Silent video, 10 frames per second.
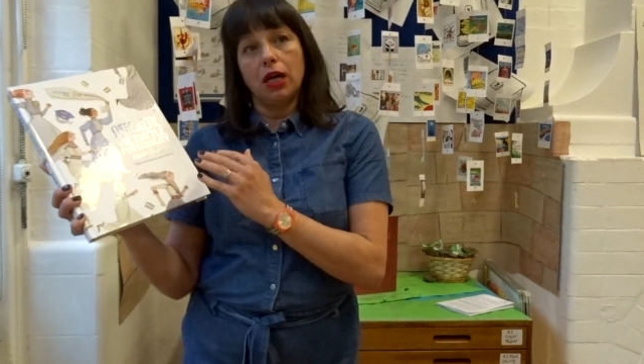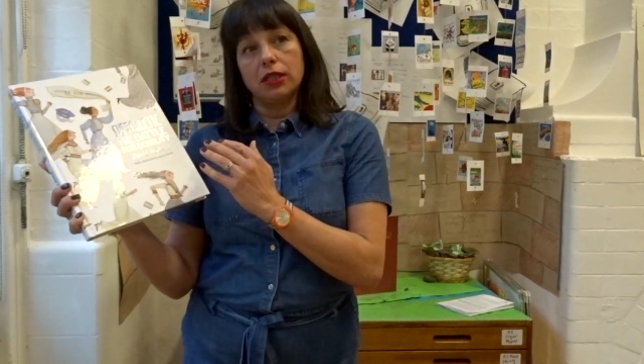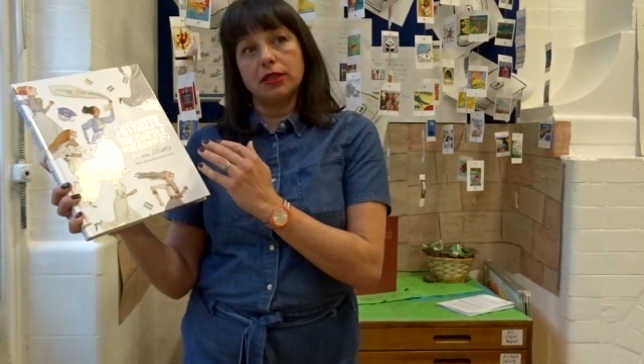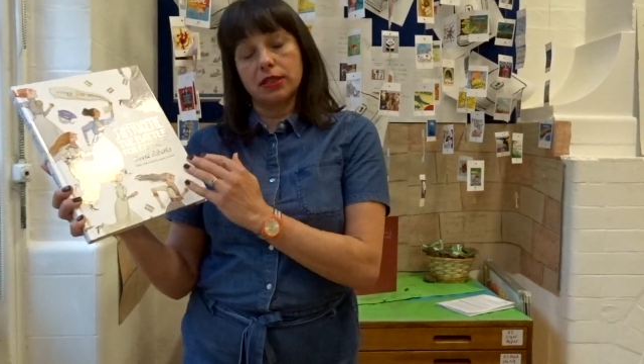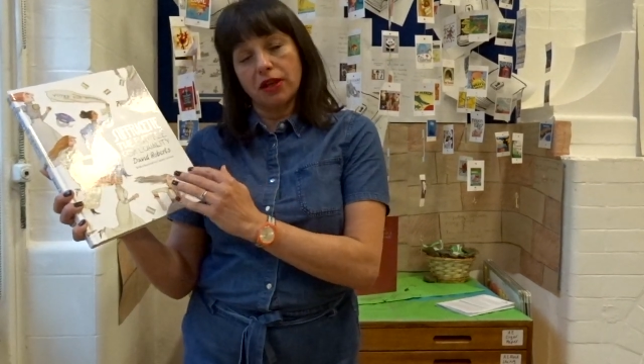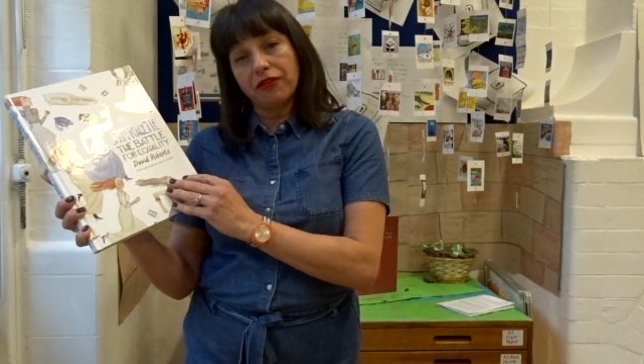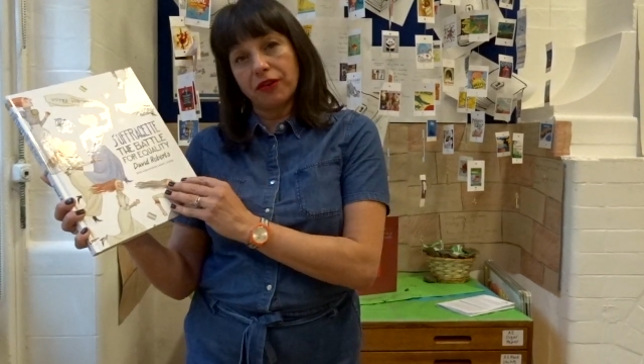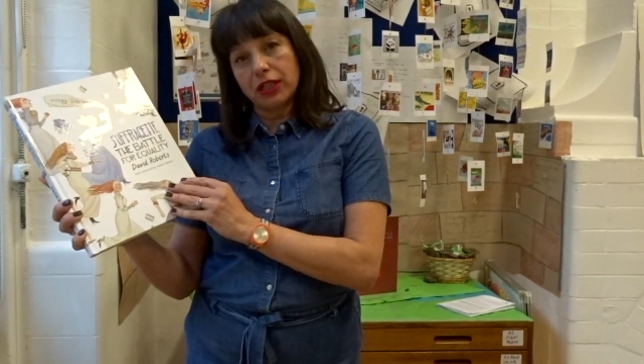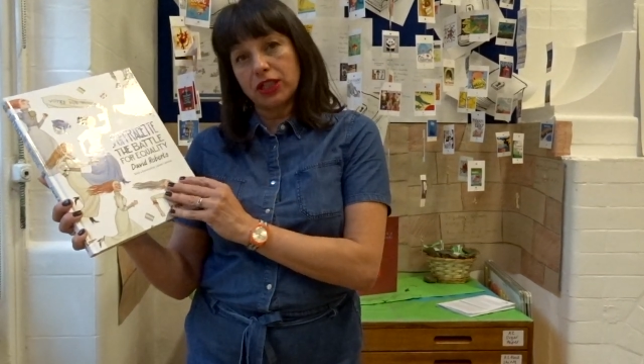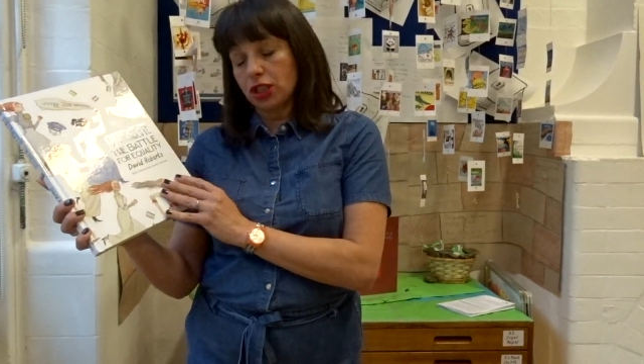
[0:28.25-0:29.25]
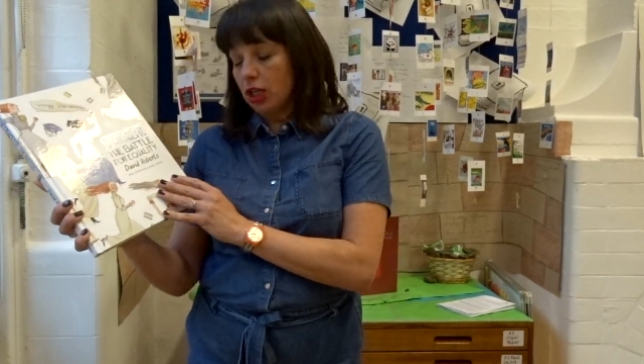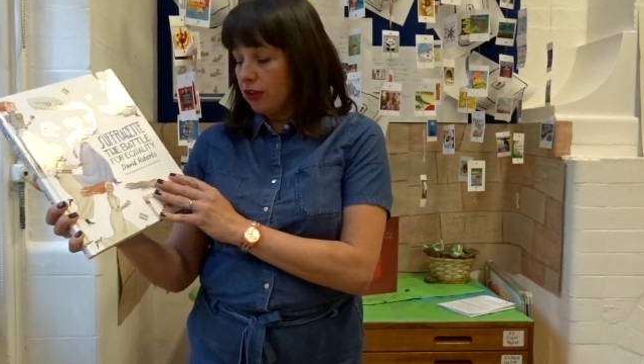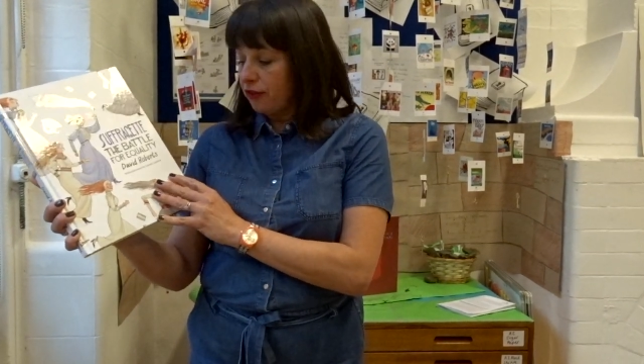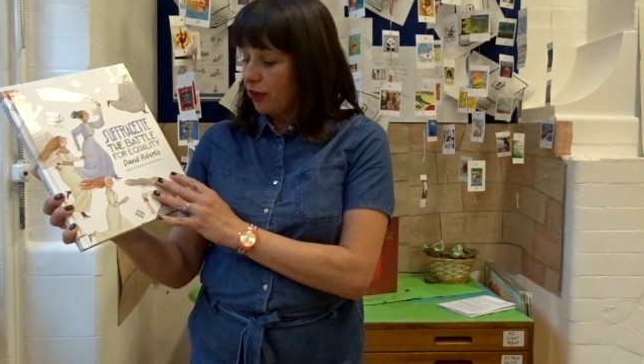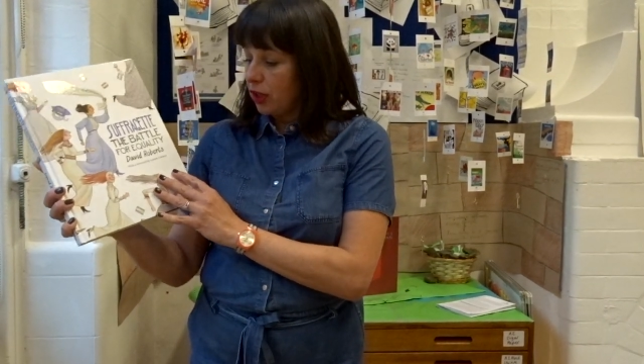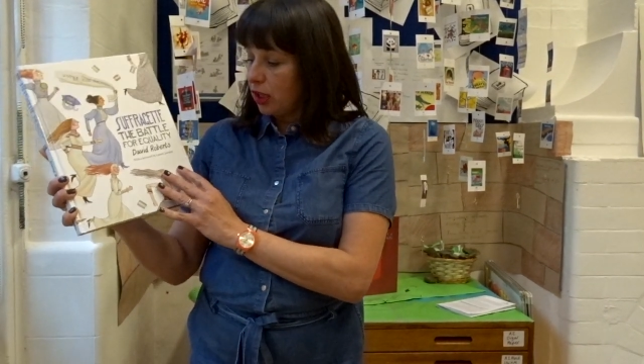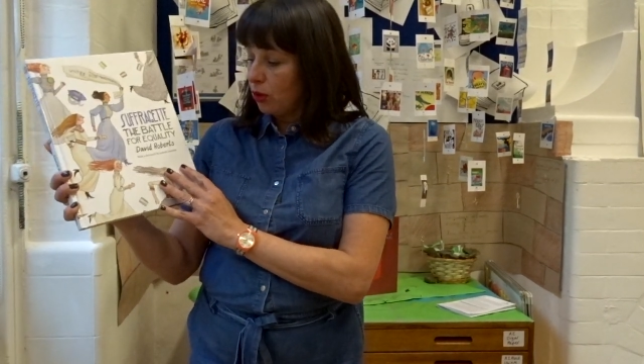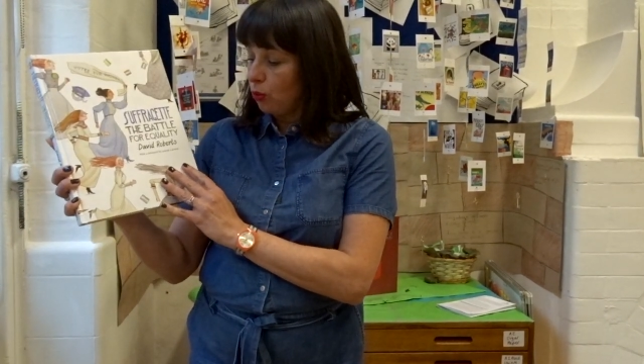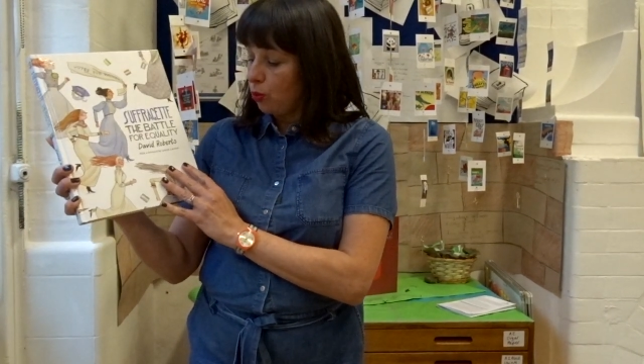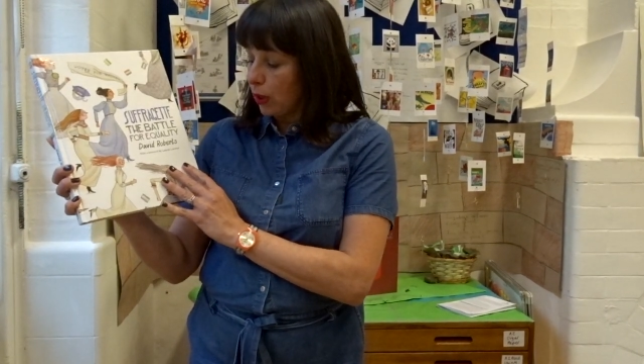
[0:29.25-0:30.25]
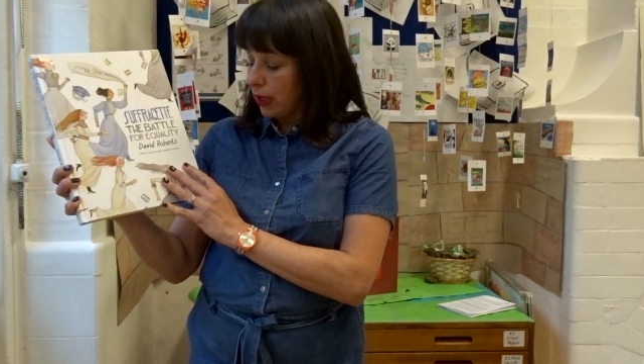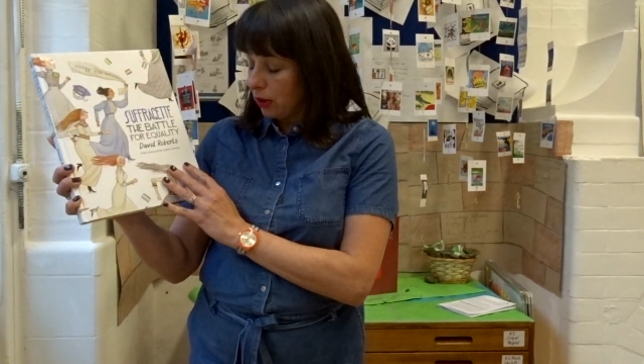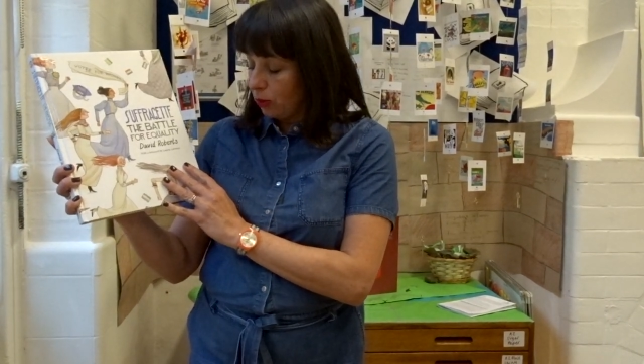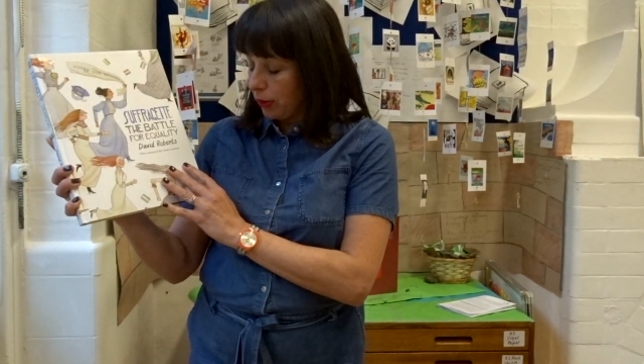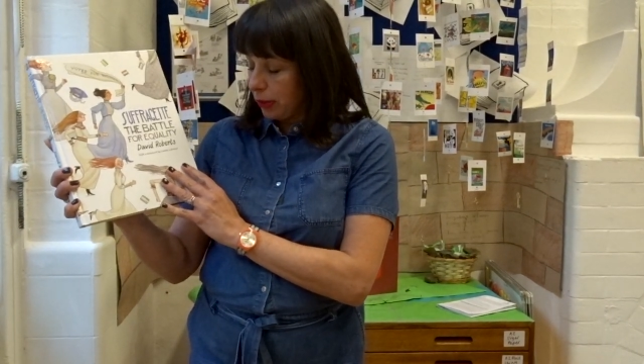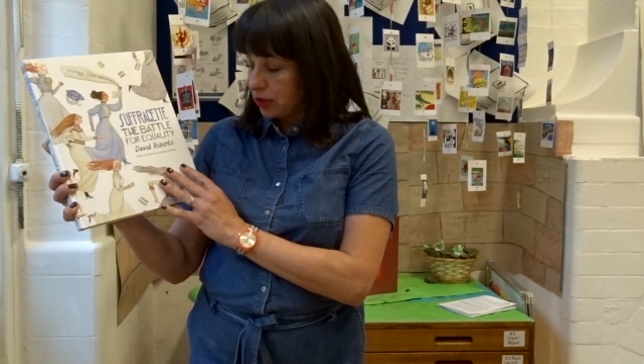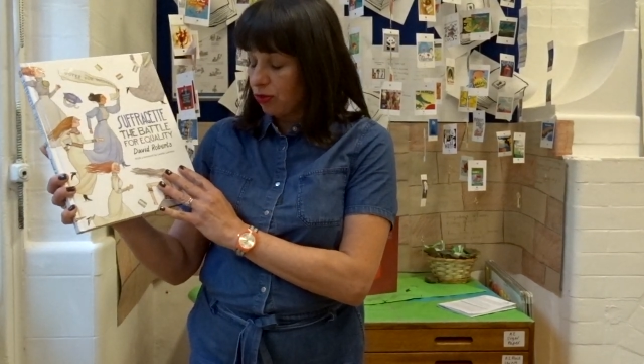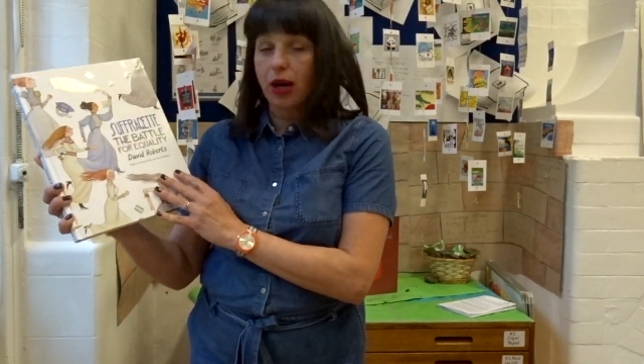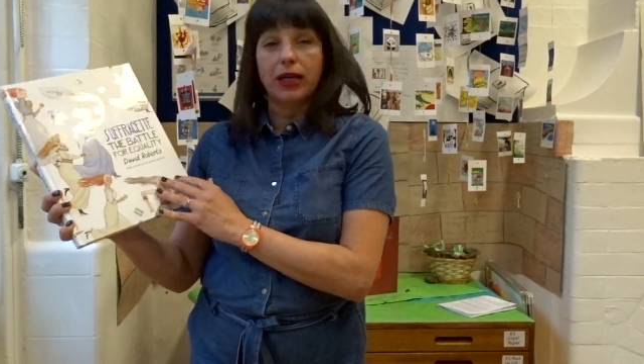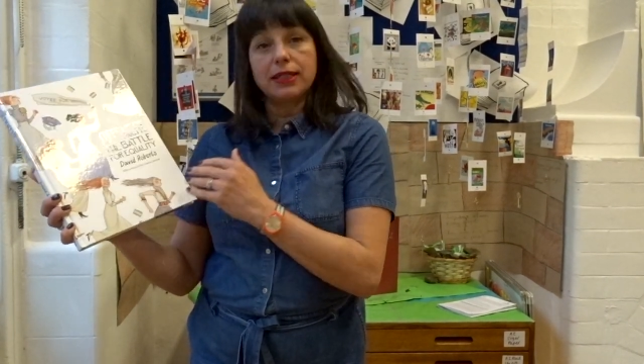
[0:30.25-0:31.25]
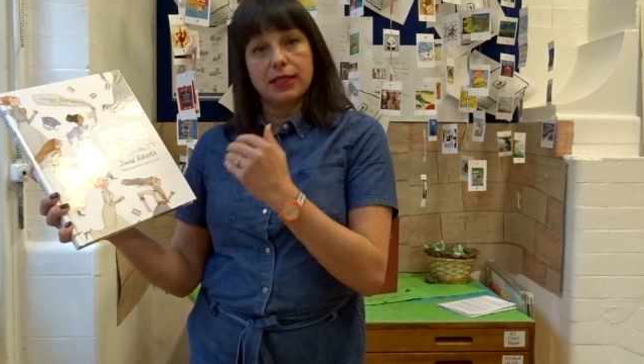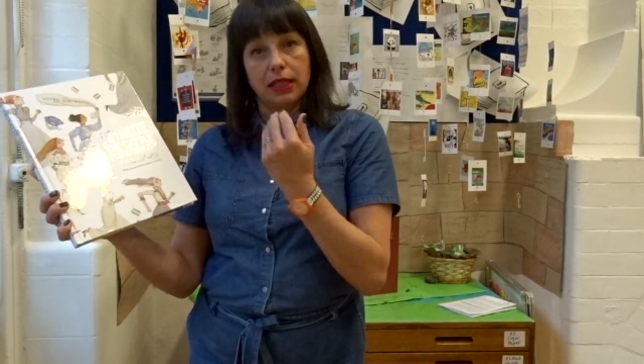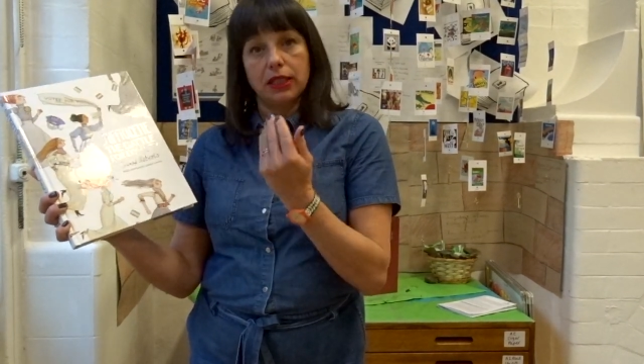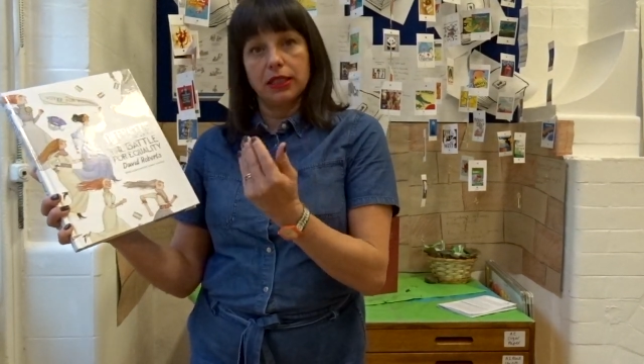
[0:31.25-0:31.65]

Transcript: suffrage, for women's rights and